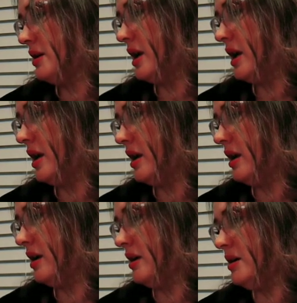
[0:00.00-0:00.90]

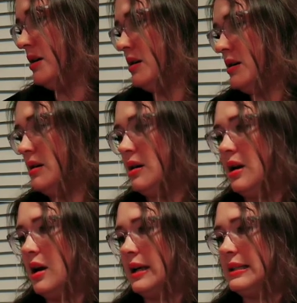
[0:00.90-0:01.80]
a,
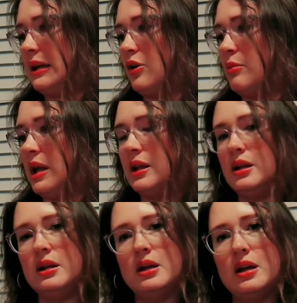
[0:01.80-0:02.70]
a Tigger
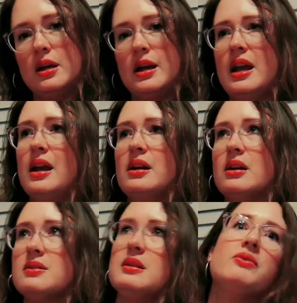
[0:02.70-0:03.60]
Melon. And
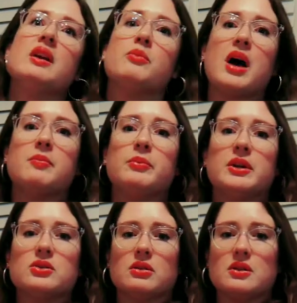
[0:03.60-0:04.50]
I'll see if I can pop a
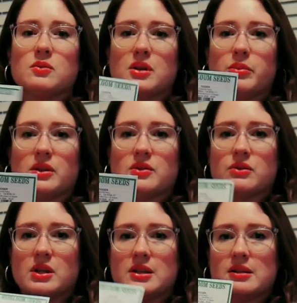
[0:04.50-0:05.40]
picture of this one up on the
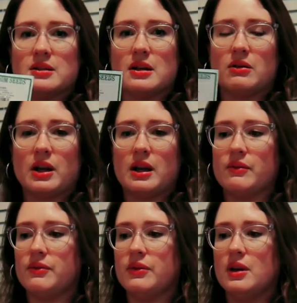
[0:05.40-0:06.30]
screen since I don't
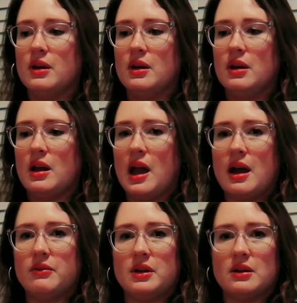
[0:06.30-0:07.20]
have
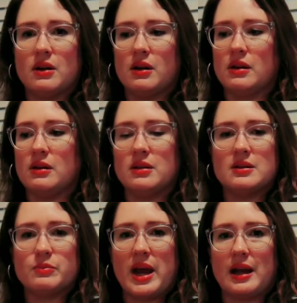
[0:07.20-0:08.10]
have it on
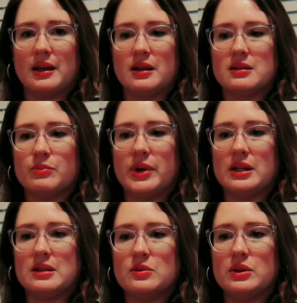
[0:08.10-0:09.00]
this packet.
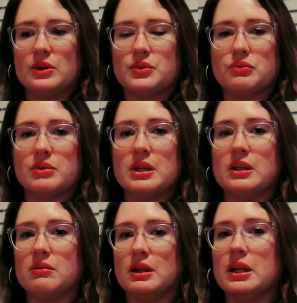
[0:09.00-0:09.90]
But this one looked
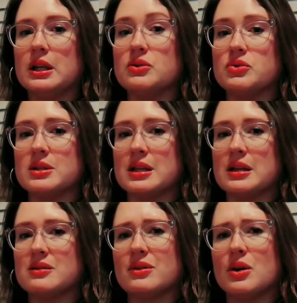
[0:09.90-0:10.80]
really, really interesting.
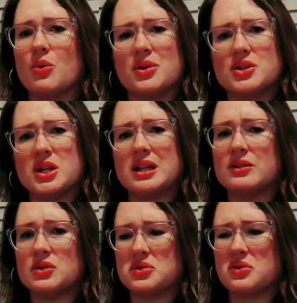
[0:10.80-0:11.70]
It's very orangey
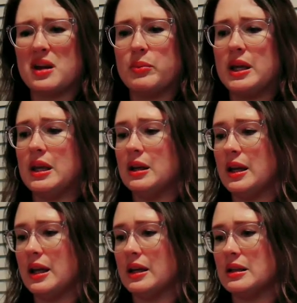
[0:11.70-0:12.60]
and stripy
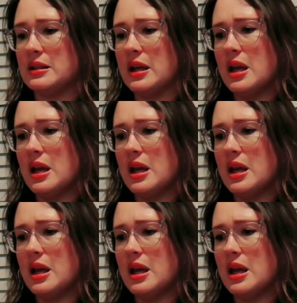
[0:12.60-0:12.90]
and